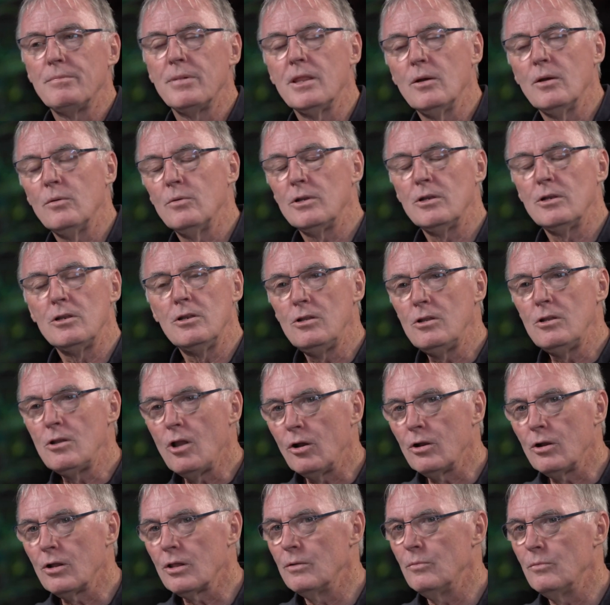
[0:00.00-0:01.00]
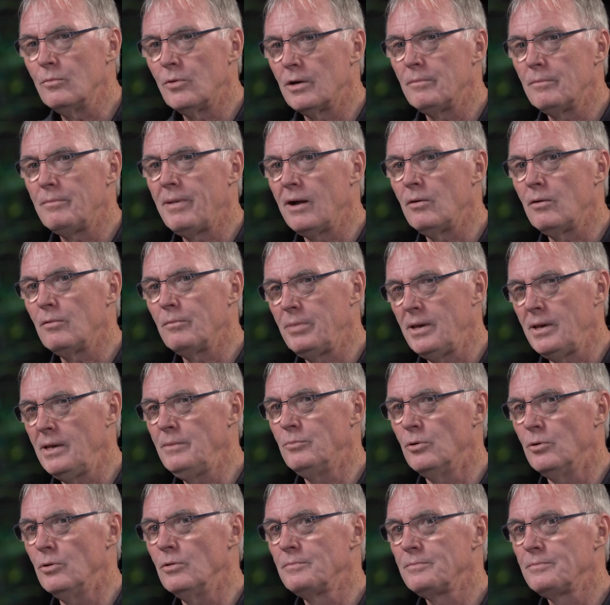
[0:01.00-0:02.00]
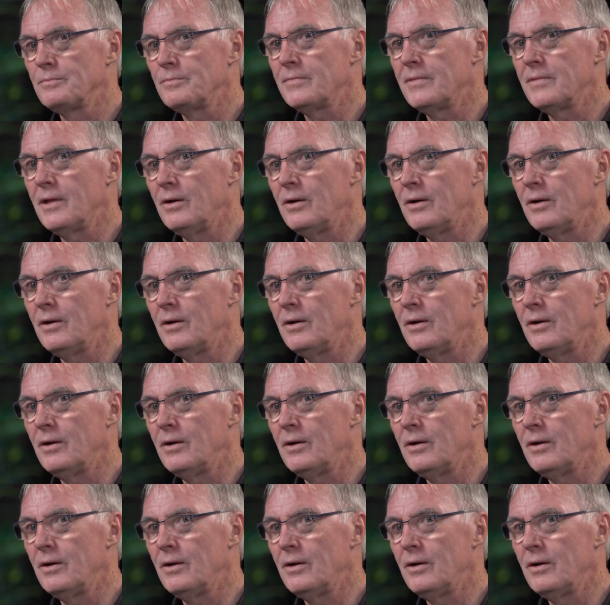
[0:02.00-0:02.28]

but none of them were about people.